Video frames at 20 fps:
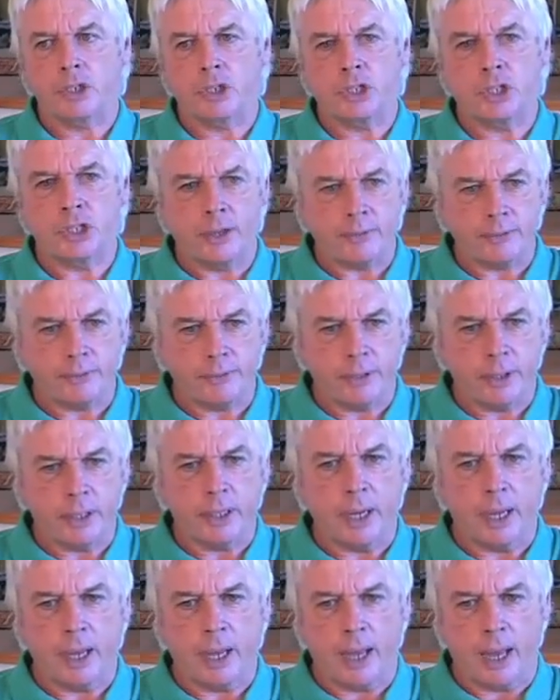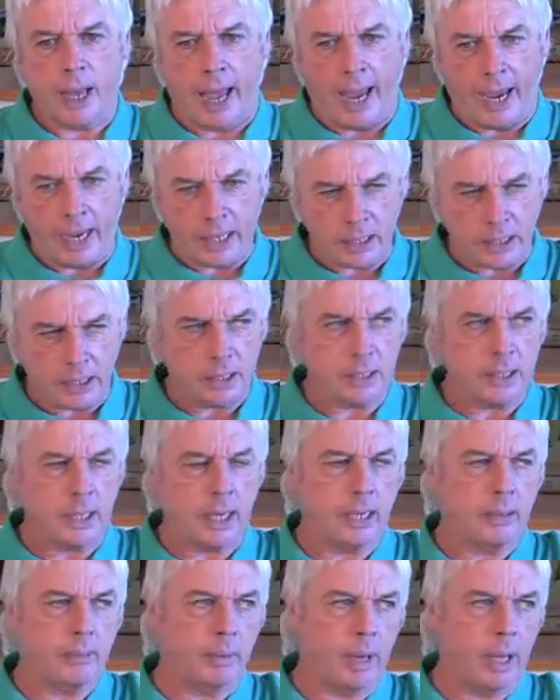shift that has to
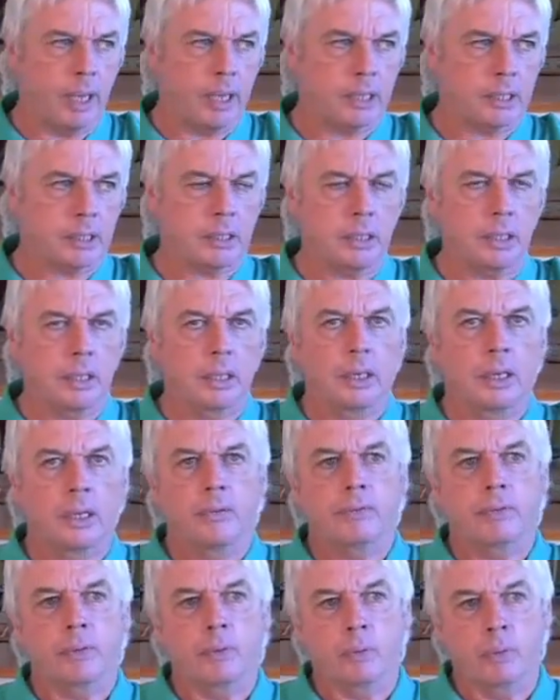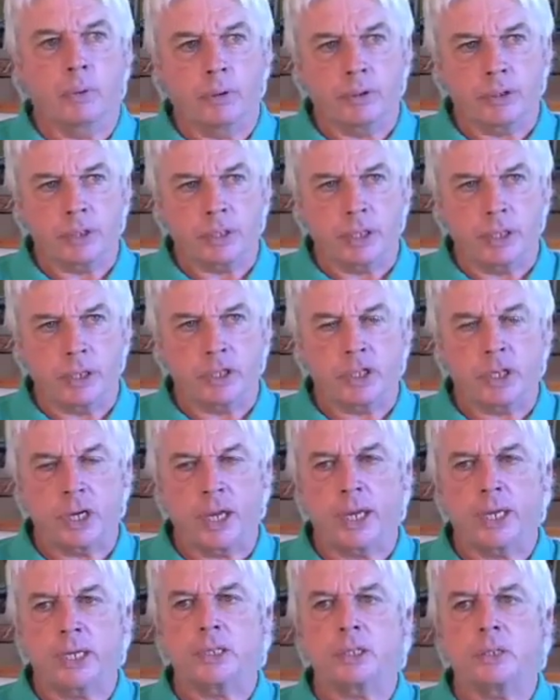take place, the world is going to
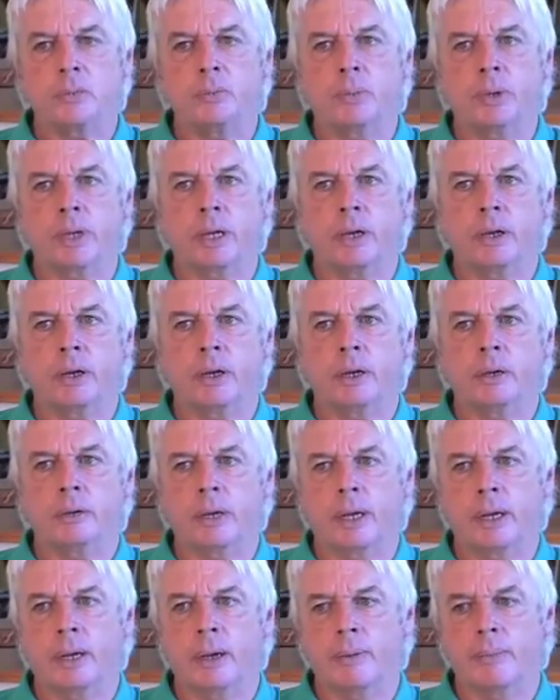change, and we're going to